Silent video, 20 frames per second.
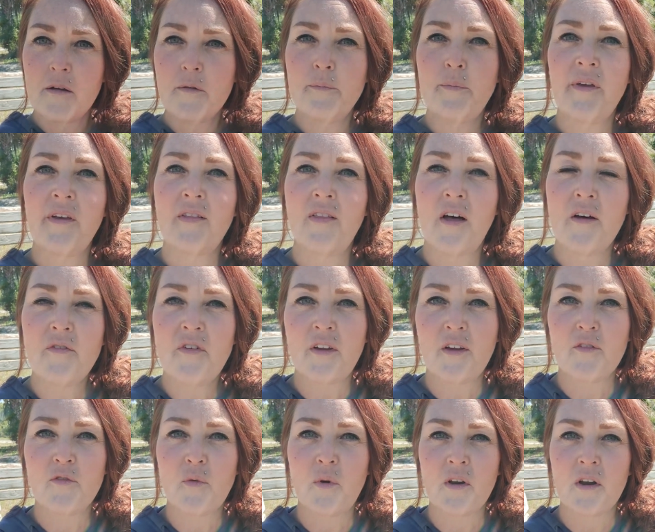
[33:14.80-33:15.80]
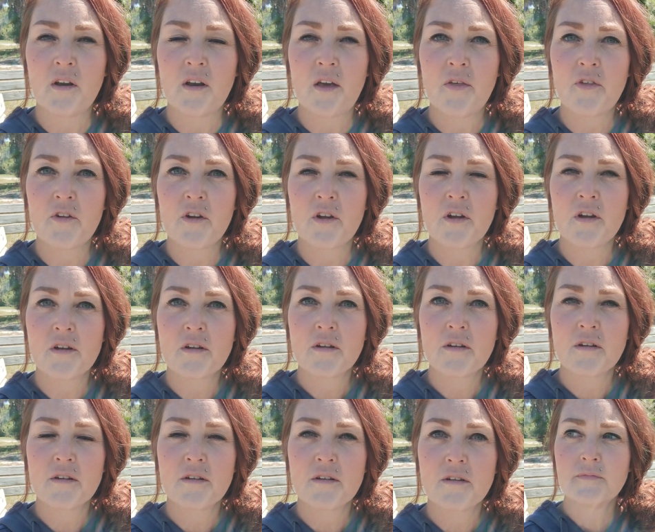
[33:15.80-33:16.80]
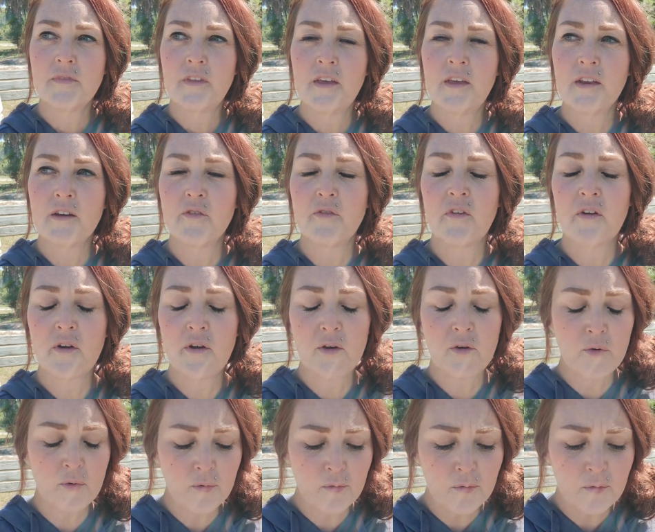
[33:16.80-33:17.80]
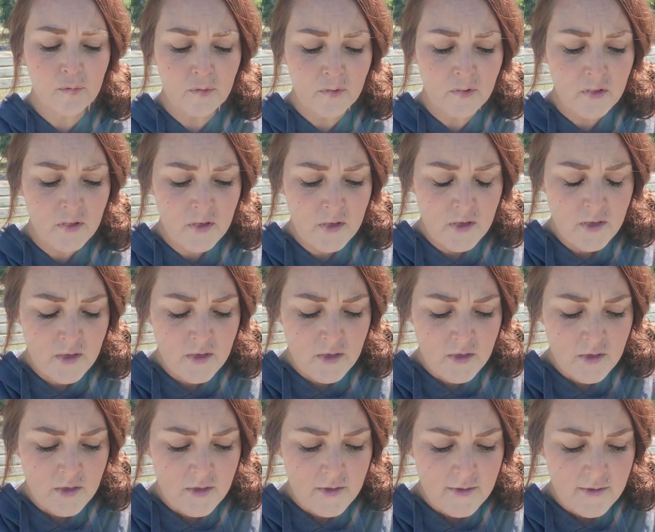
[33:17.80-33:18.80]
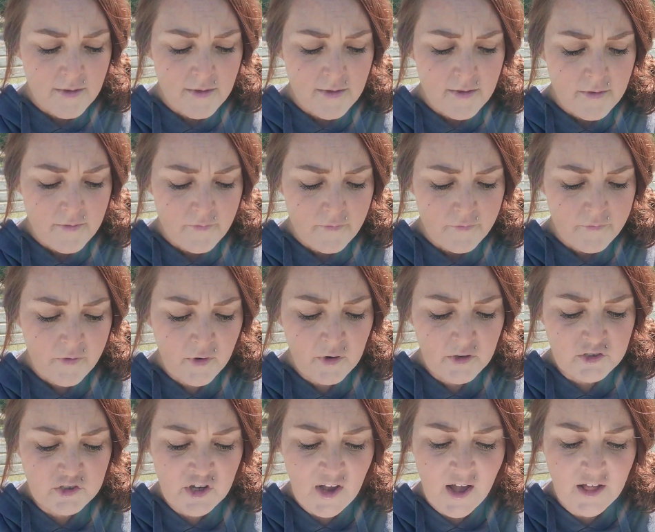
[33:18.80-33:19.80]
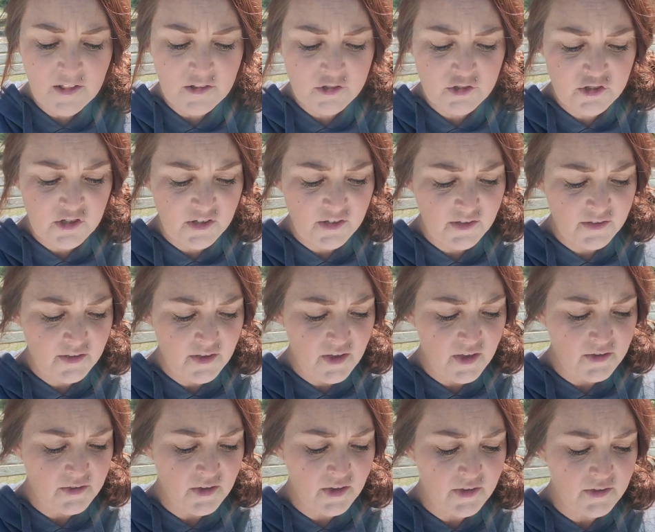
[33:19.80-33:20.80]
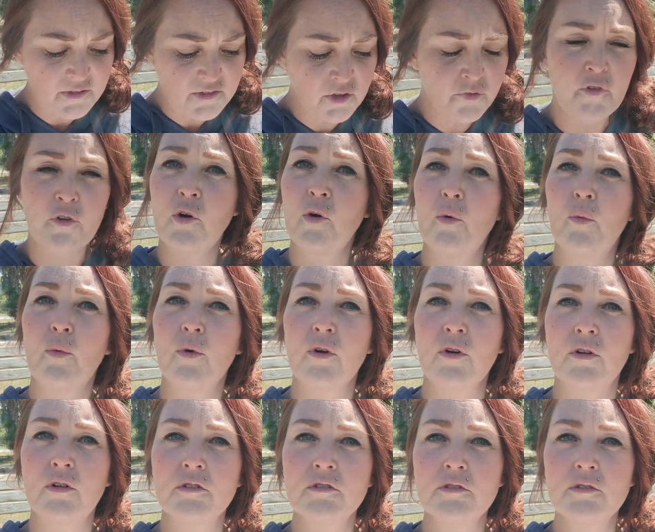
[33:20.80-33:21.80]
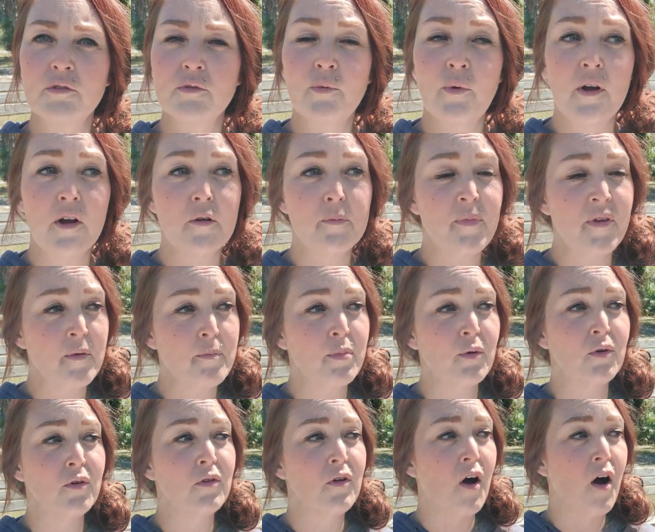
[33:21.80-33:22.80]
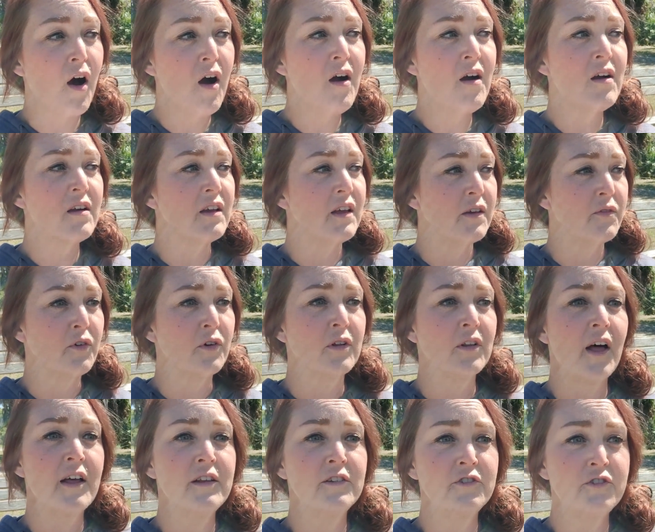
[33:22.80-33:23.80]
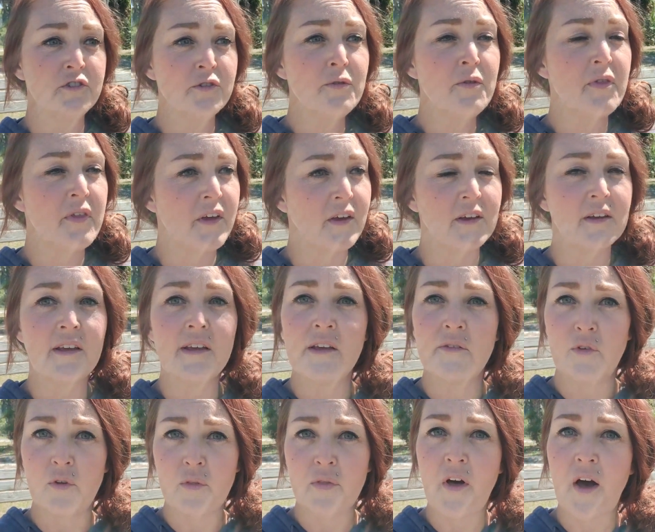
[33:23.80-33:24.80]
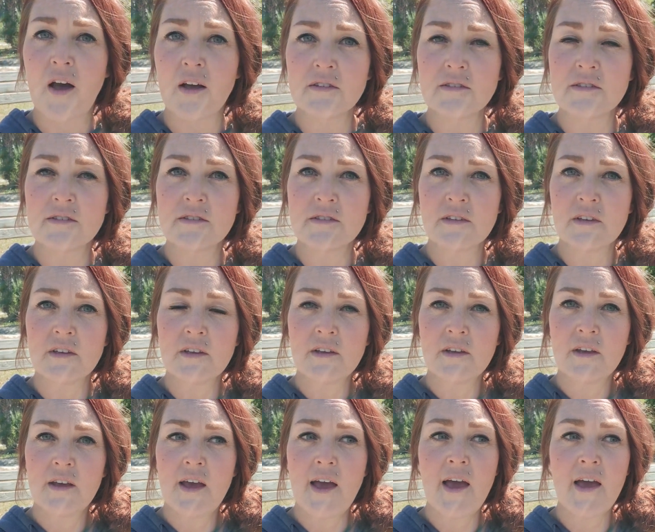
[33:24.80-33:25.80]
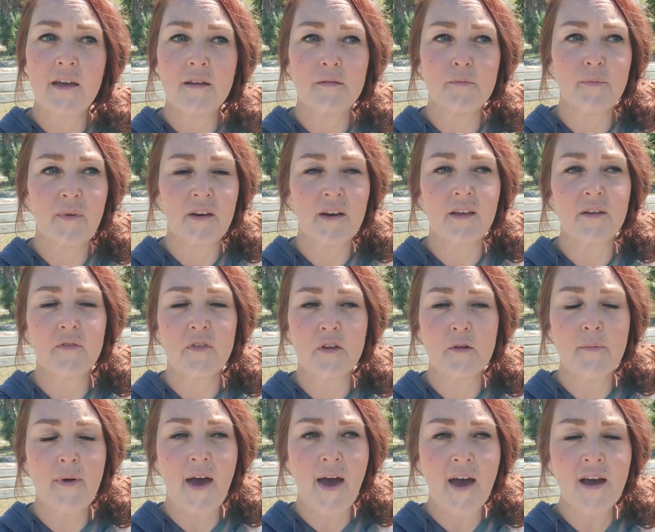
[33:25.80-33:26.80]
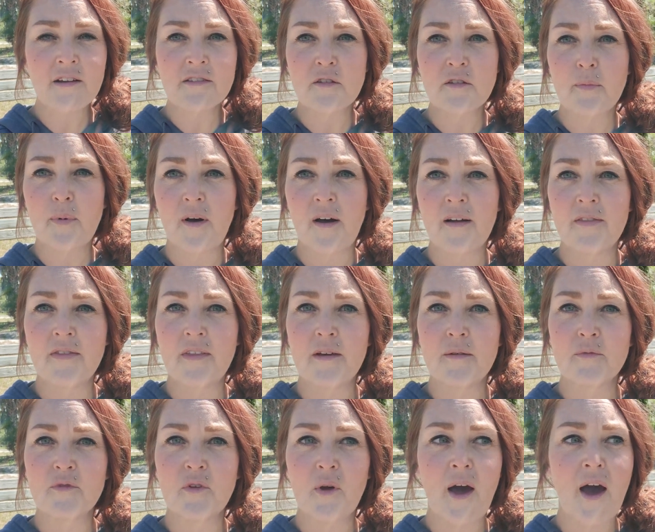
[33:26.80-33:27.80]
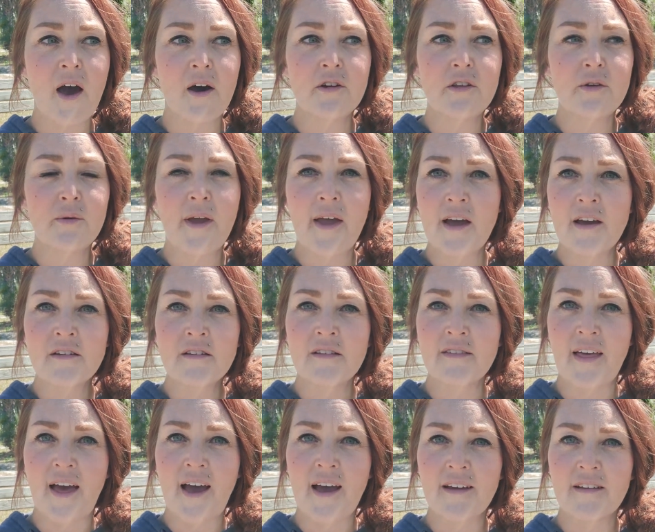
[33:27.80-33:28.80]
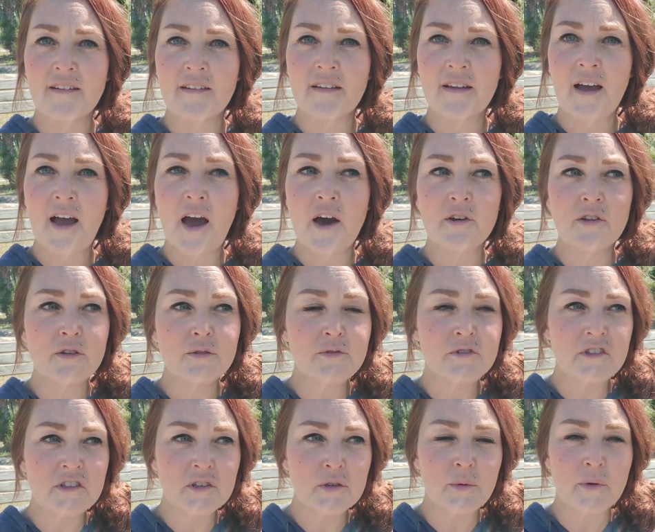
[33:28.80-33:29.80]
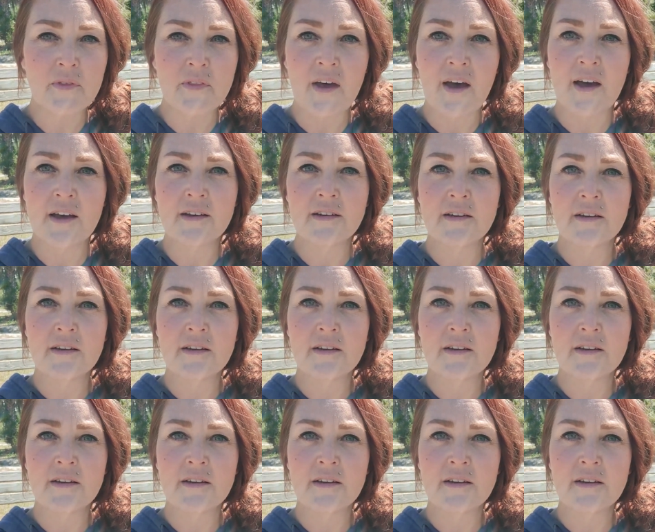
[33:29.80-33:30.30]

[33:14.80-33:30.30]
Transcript: be loving of one another in a very cruel, very challenging, and, and difficult world where people are evil and do think evil thoughts and many of them act upon them. So, how do you handle that? How do you deal with that?